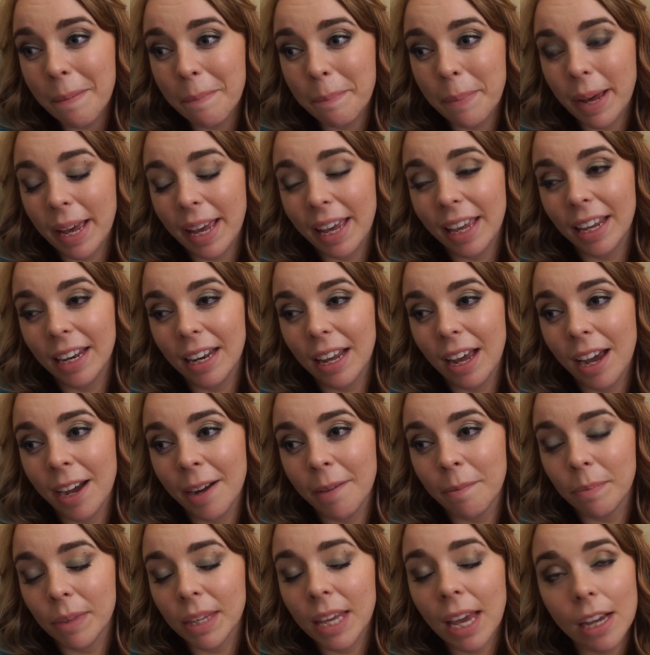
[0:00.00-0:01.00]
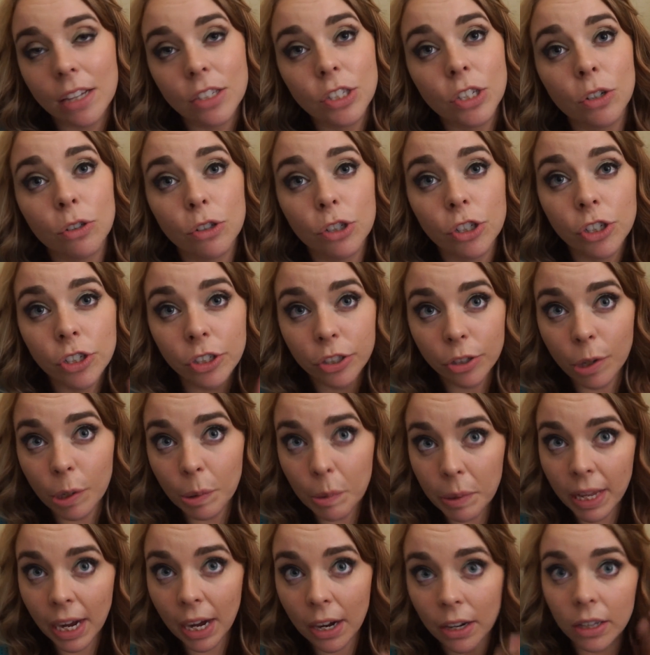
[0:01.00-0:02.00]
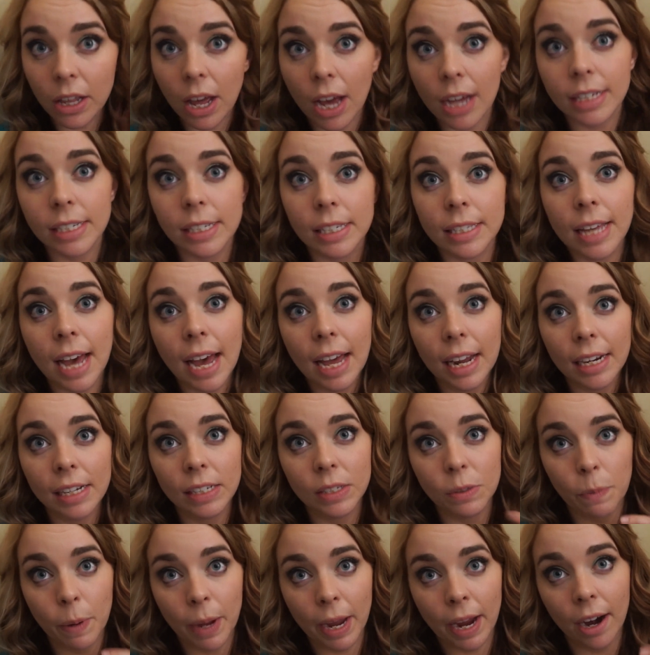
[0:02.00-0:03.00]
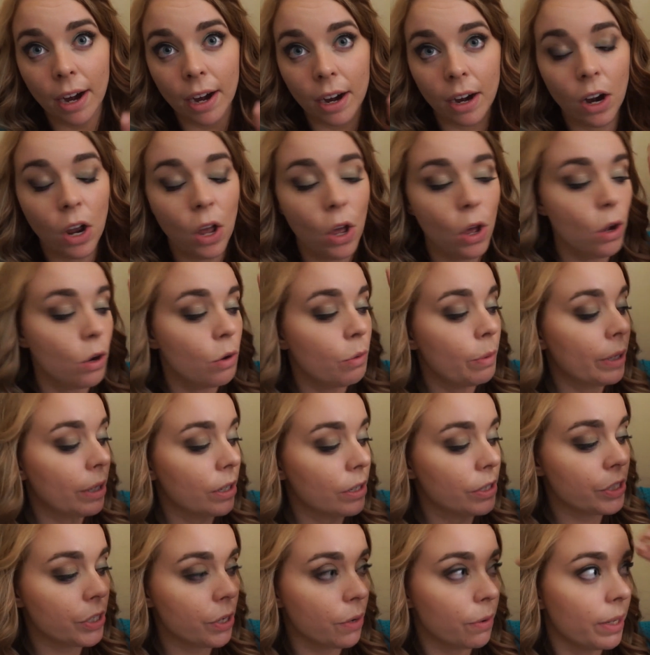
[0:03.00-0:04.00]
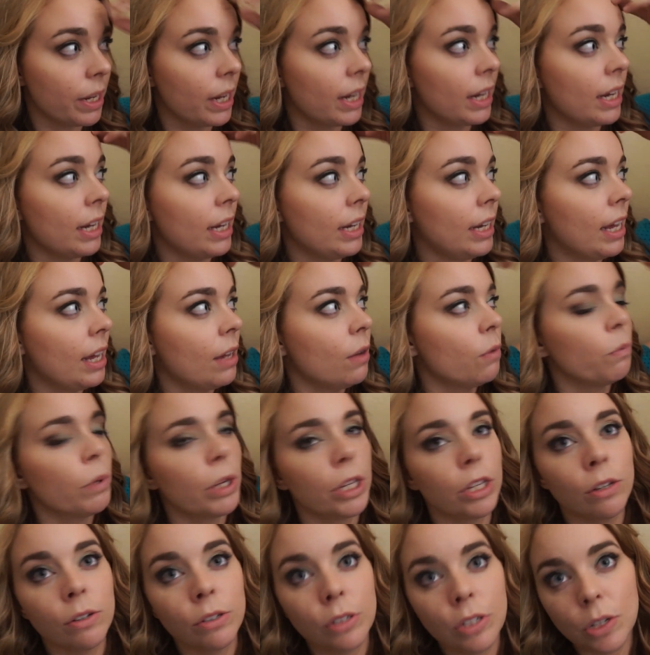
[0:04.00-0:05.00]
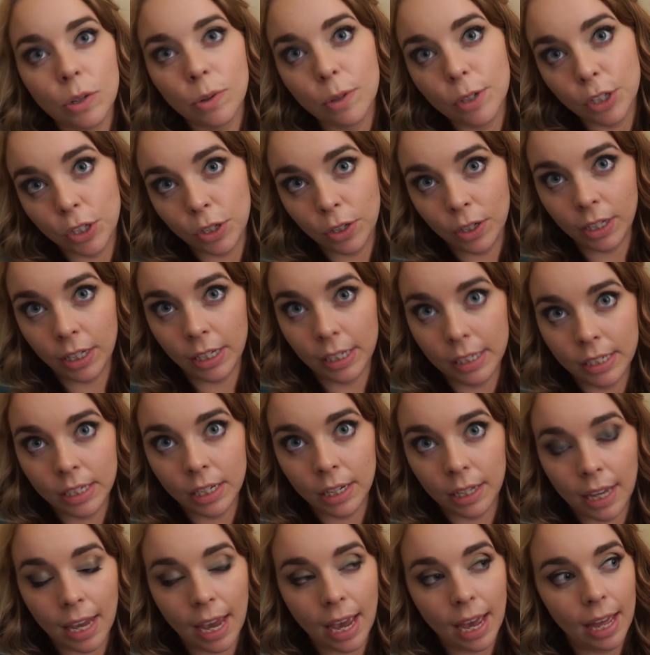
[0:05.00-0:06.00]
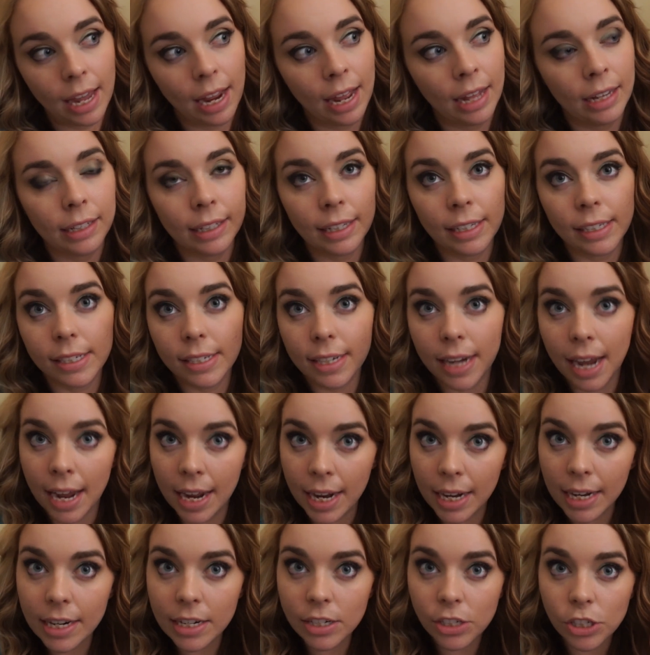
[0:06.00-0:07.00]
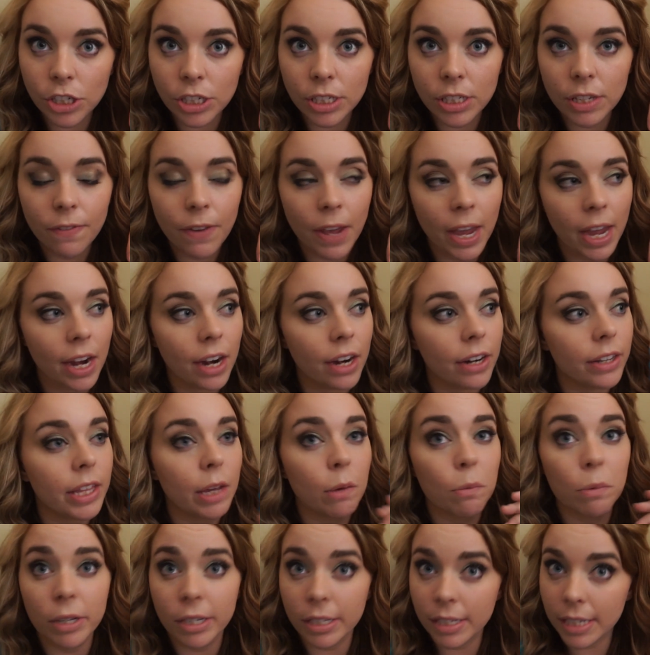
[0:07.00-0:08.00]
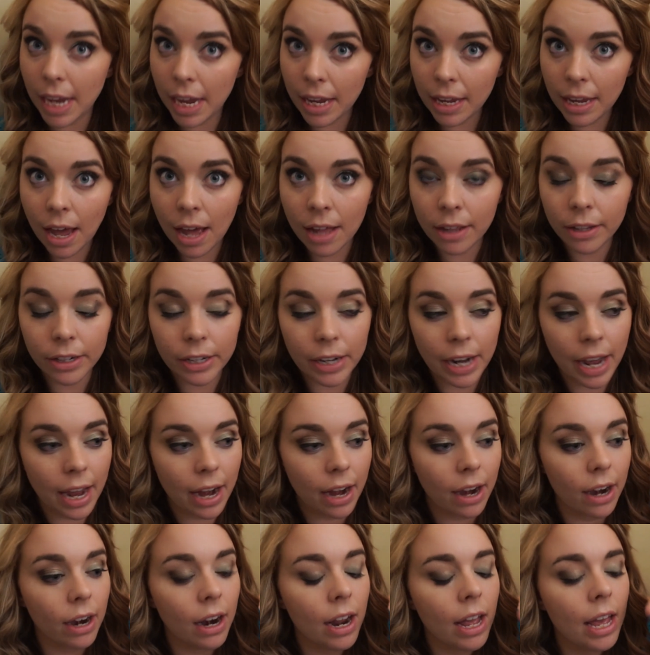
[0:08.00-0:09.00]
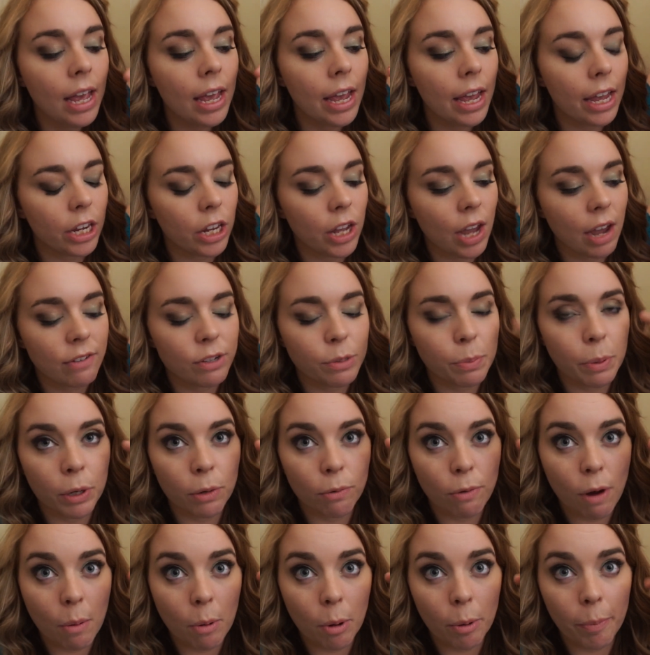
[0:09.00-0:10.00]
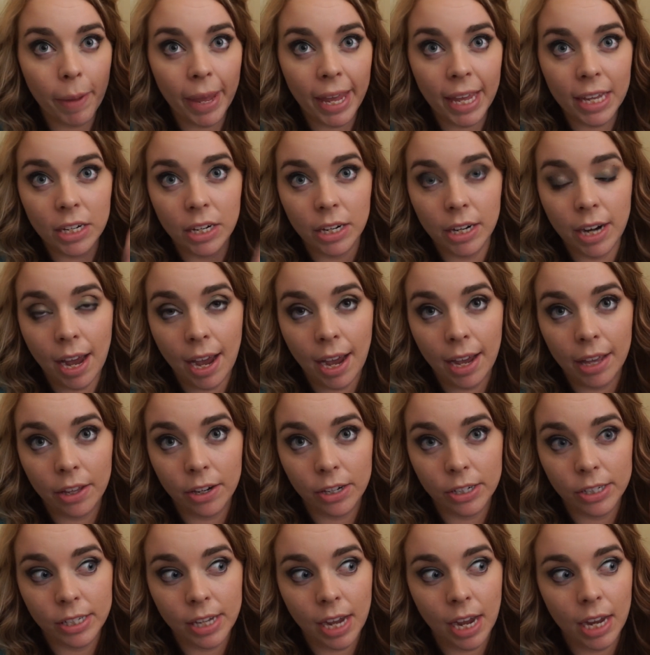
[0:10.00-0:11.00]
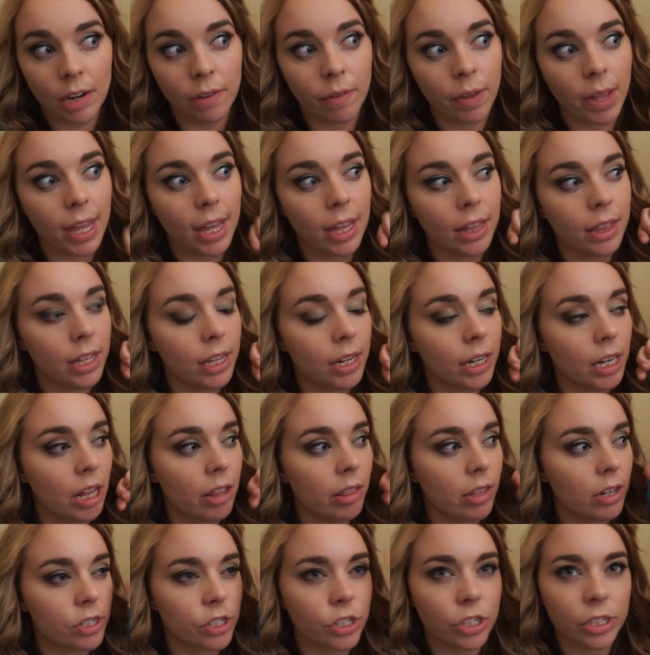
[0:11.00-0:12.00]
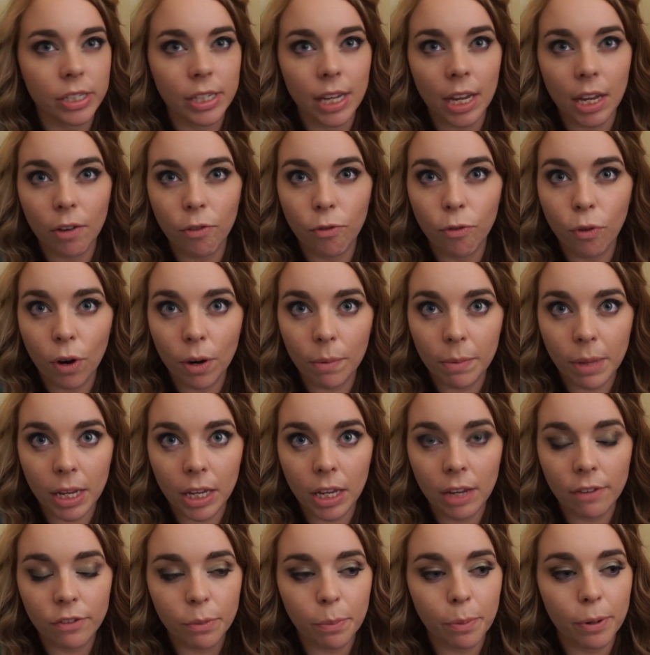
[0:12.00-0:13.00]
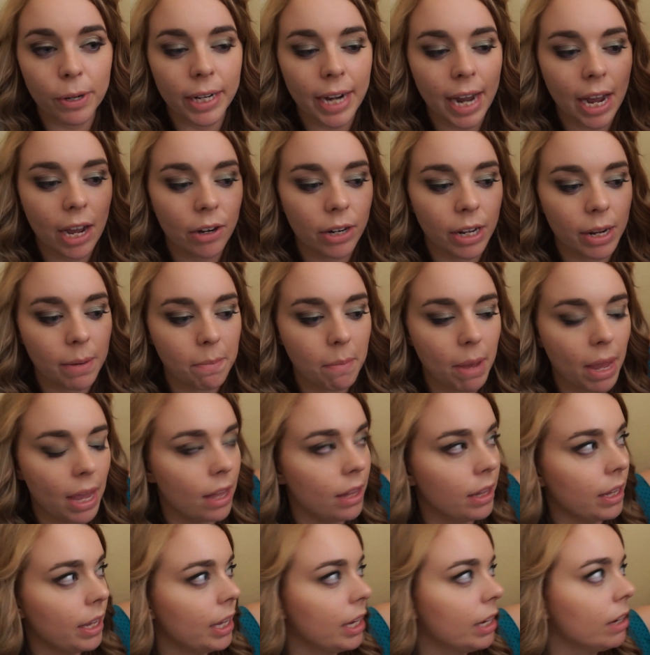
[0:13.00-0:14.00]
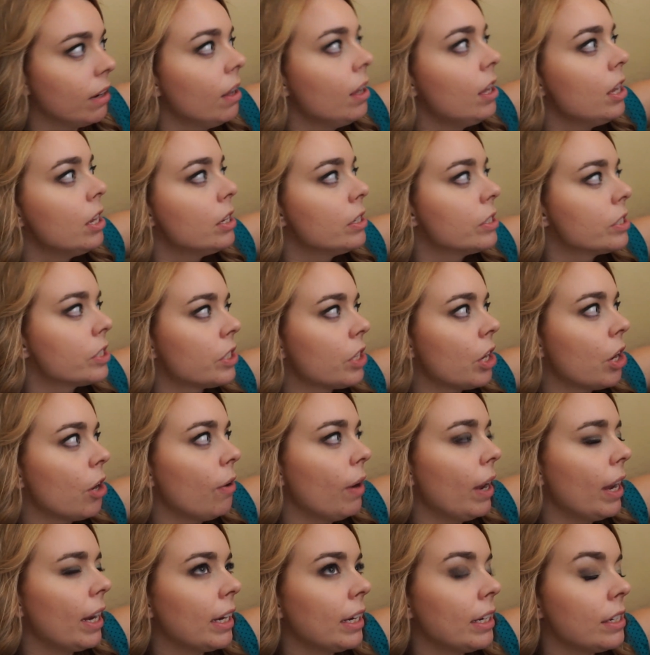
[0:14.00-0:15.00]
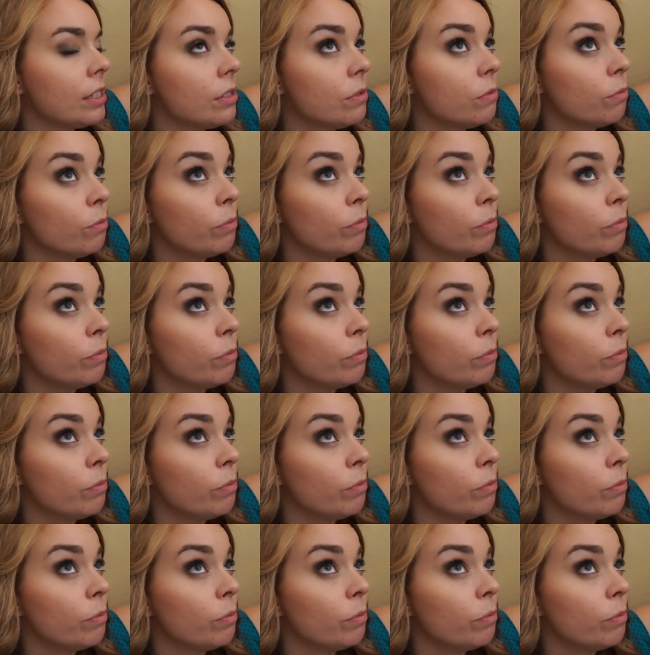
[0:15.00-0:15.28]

But yeah, so Children with Hair Loss, that is where we are donating it. What you do is you need to get at least 8 inches of hair. They will take colored hair, and you have to put a rubber band on either side of it, and then there's just a form that you have to print out and mail in. So I